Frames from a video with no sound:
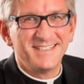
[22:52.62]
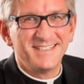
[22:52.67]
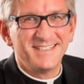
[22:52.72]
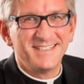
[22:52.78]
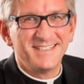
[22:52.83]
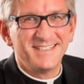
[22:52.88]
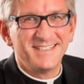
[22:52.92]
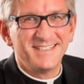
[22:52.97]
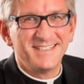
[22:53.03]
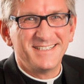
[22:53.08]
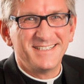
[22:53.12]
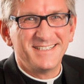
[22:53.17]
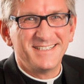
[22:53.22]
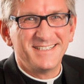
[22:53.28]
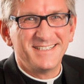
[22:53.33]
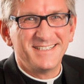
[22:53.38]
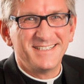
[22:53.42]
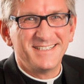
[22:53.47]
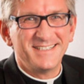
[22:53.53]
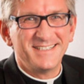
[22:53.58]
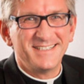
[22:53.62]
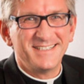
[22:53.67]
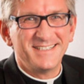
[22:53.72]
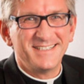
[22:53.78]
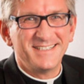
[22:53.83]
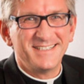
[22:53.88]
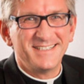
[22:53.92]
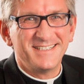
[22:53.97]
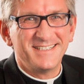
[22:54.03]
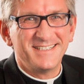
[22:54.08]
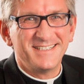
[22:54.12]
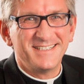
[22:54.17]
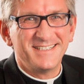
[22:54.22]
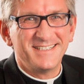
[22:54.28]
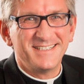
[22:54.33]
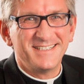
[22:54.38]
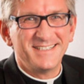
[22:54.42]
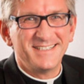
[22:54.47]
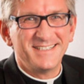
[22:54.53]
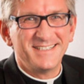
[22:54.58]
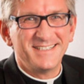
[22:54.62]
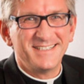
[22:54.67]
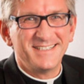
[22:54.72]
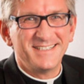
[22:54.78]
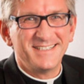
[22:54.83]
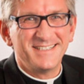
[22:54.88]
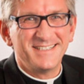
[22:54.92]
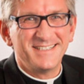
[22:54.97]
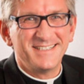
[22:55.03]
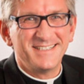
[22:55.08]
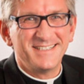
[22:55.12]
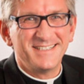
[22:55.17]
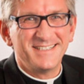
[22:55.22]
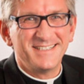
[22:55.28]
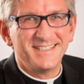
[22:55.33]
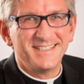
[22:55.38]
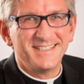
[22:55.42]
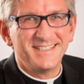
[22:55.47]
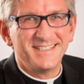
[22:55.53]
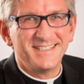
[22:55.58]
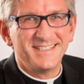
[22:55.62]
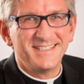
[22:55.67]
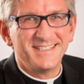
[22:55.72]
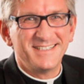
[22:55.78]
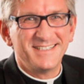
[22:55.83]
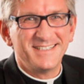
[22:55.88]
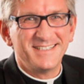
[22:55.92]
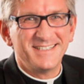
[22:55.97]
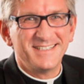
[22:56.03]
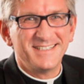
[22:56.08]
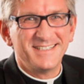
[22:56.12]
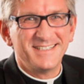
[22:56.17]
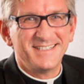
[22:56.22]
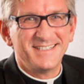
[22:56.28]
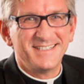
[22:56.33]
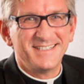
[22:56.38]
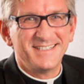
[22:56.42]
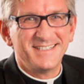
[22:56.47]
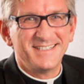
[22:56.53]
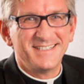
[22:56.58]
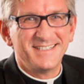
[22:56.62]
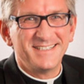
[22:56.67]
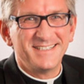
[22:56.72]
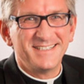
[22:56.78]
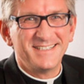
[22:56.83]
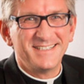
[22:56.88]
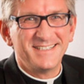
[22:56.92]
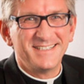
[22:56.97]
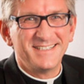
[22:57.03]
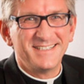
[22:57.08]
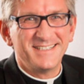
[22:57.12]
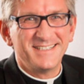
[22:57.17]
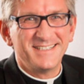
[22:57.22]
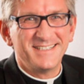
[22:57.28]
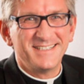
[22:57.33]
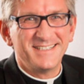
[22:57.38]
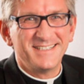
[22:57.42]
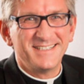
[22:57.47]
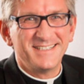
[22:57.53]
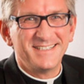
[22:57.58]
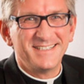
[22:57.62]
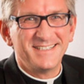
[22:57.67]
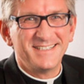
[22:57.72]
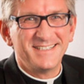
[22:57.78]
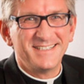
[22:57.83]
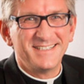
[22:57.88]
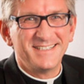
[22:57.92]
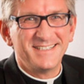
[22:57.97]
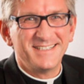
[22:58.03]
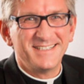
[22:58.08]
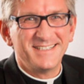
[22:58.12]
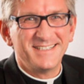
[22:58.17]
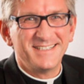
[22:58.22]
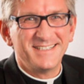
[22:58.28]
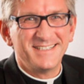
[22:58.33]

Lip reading: [no speech]